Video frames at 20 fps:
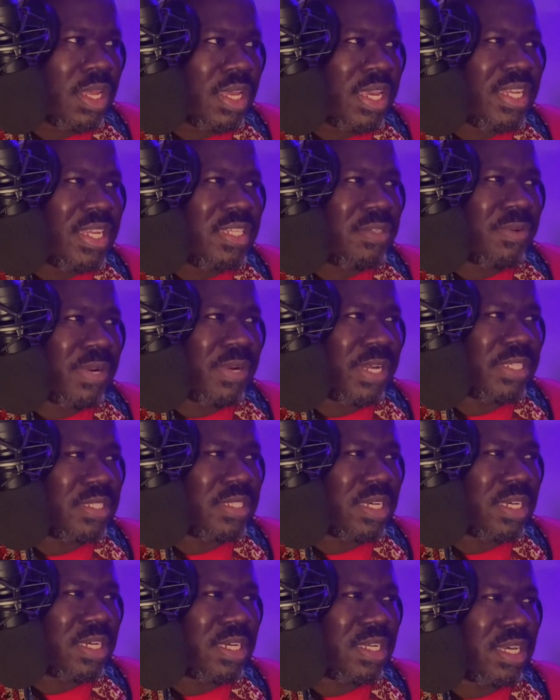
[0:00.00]

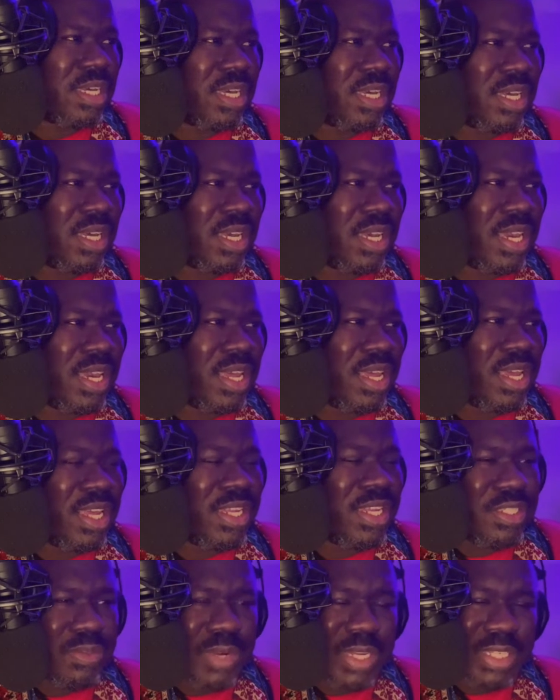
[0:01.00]
interesting, uh, eh,
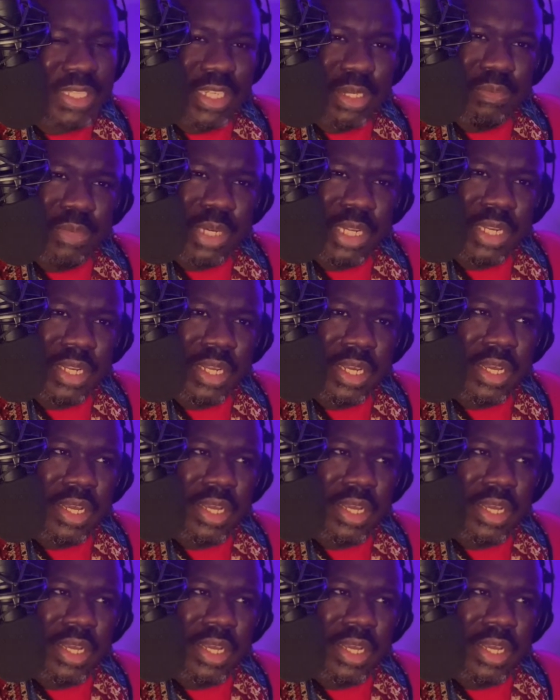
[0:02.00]
interesting, but